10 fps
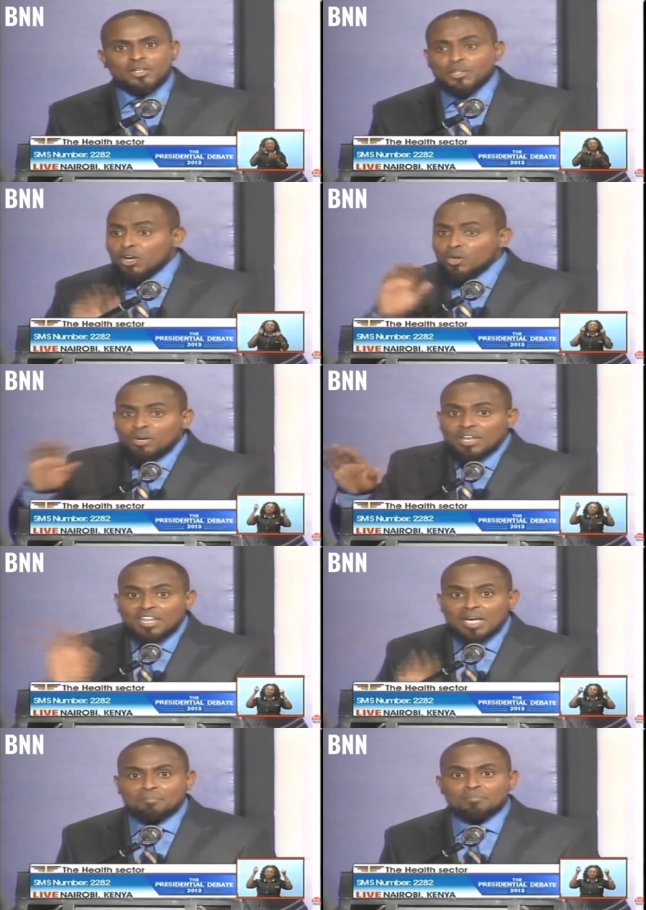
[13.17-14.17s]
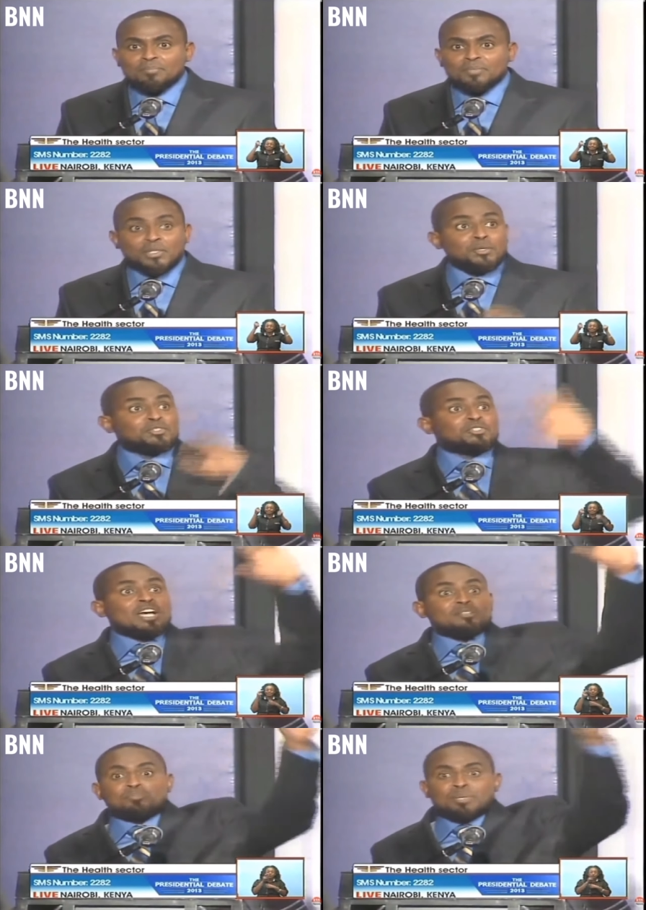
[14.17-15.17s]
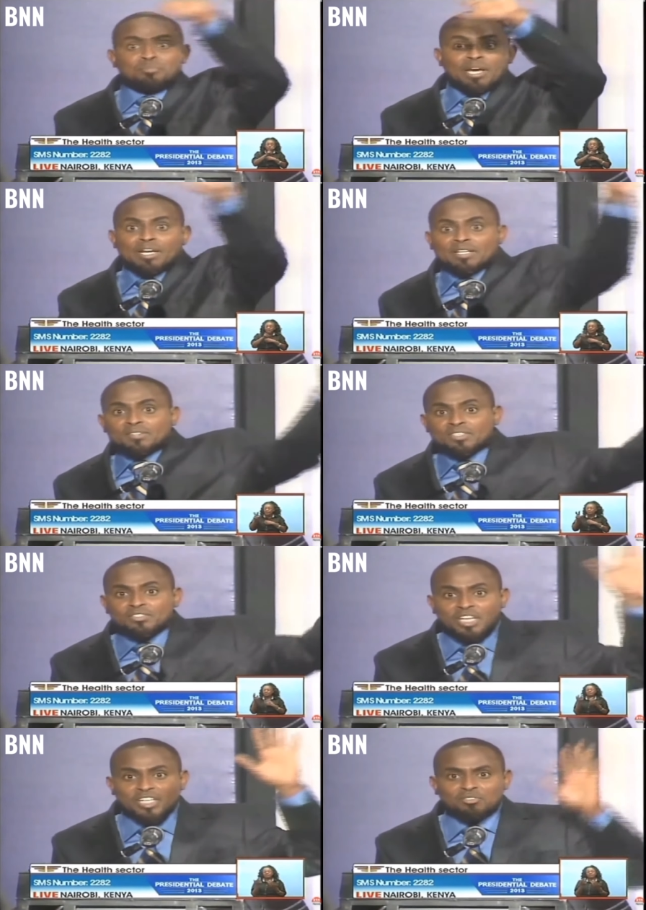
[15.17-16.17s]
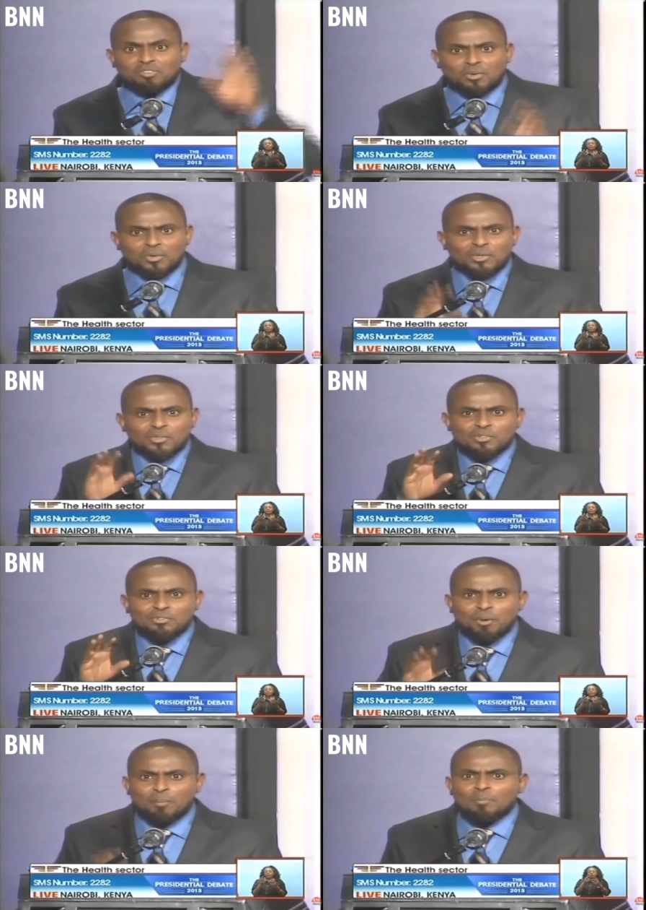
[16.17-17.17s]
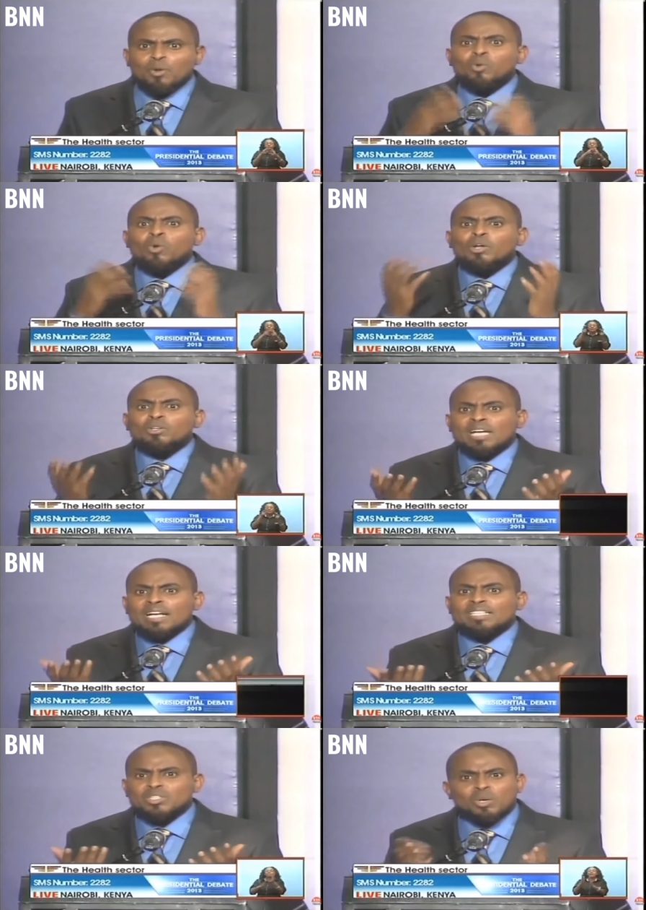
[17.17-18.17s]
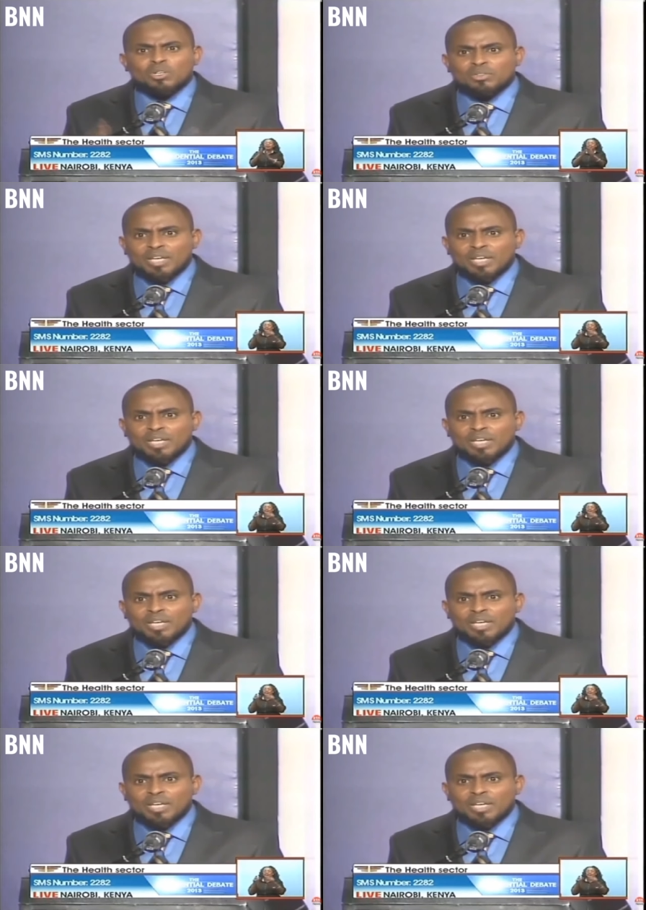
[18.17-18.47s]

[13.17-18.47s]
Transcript: don't look at them. You start preparing the stage for people who are not characters, who are not there.